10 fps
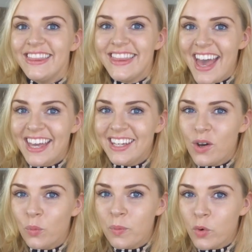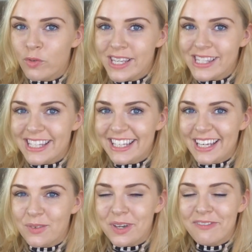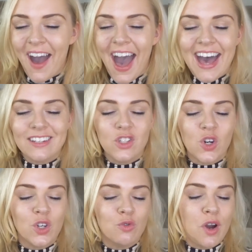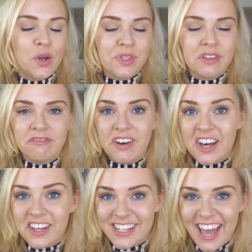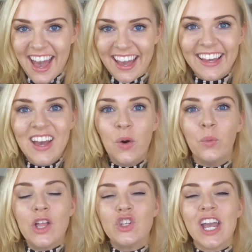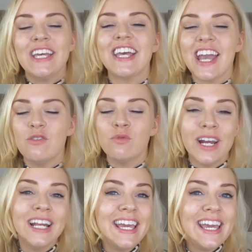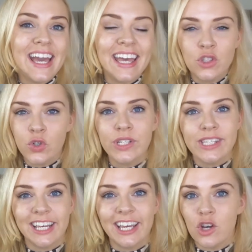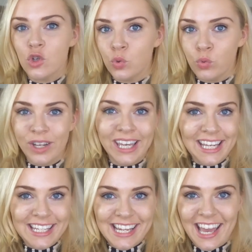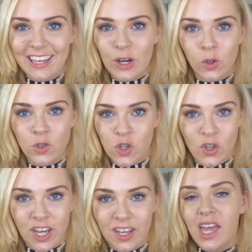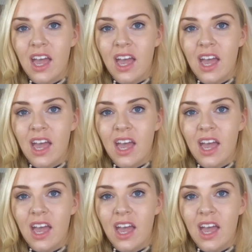Then more recently, we've had Donna Rosa Verde, which is a really interesting green take on Donna.